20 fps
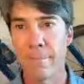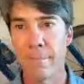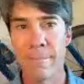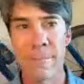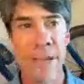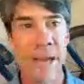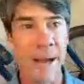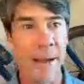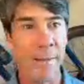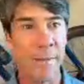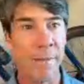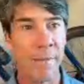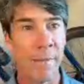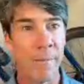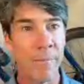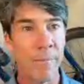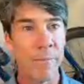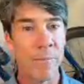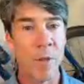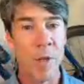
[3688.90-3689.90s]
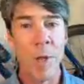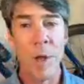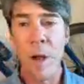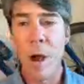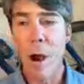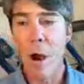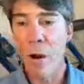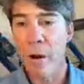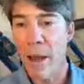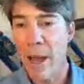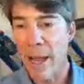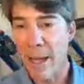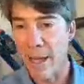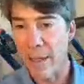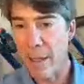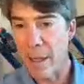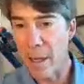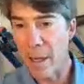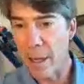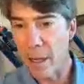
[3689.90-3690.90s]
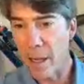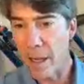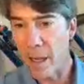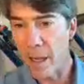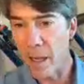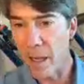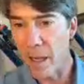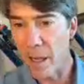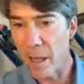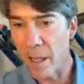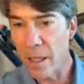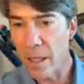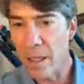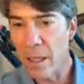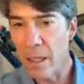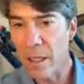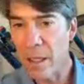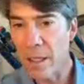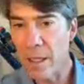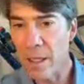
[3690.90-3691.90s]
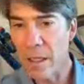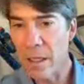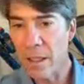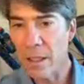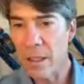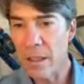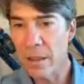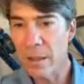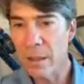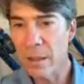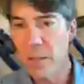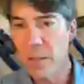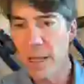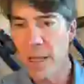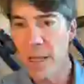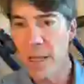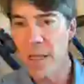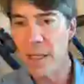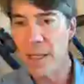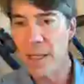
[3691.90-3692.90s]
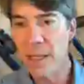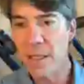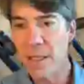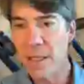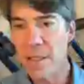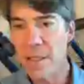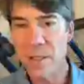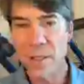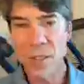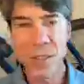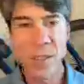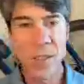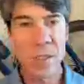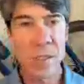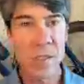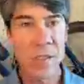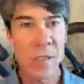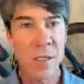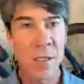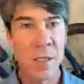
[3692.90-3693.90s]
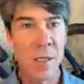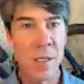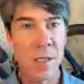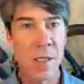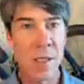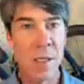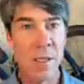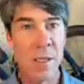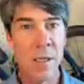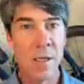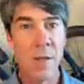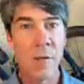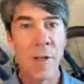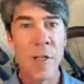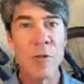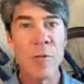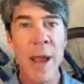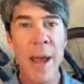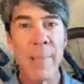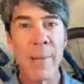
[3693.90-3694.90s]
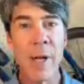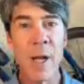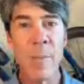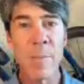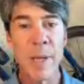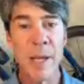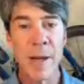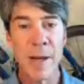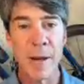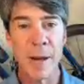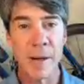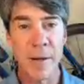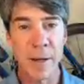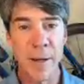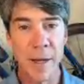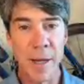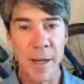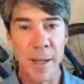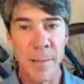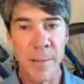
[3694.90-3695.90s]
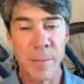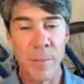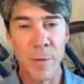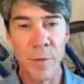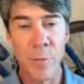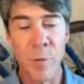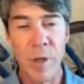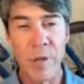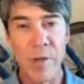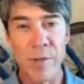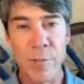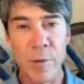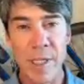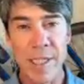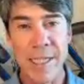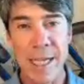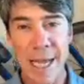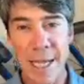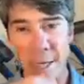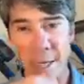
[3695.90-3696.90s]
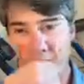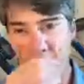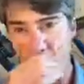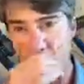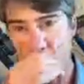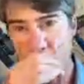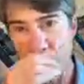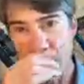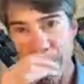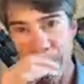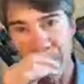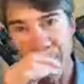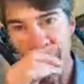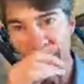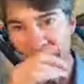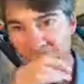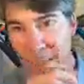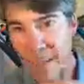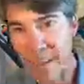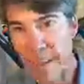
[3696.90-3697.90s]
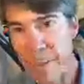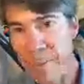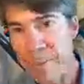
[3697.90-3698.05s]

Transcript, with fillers: Yeah. All right. Uh, let's let's wrap it up here um, with with data. So super quick.